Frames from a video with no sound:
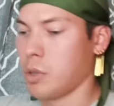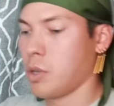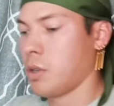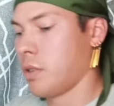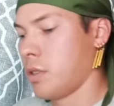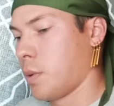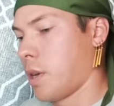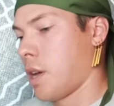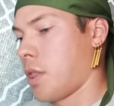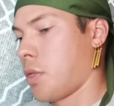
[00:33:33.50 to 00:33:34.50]
Pull over, so
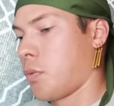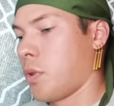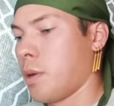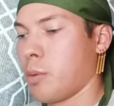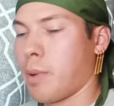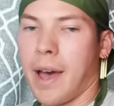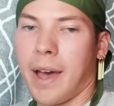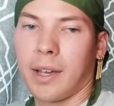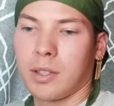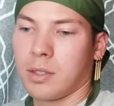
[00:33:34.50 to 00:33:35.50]
we got three more
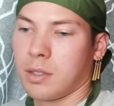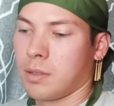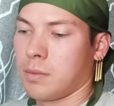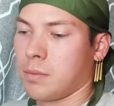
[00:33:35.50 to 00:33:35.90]
packs